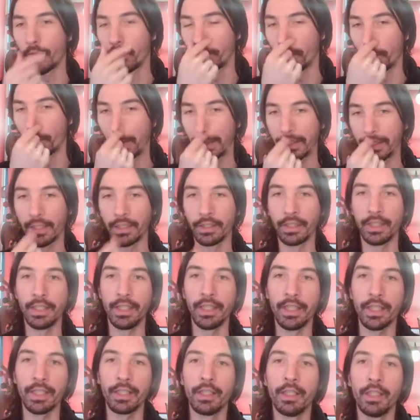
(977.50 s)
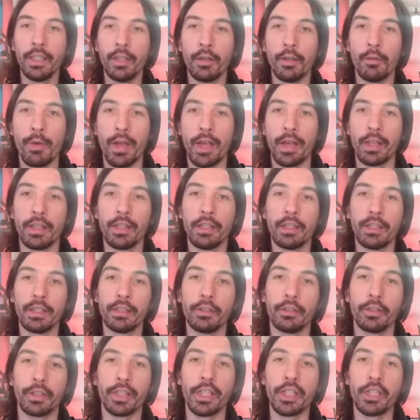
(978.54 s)
pattern here, where
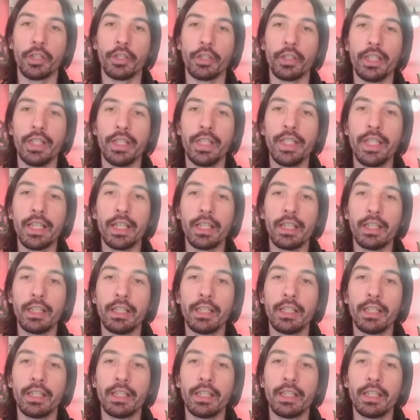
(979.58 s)
the region here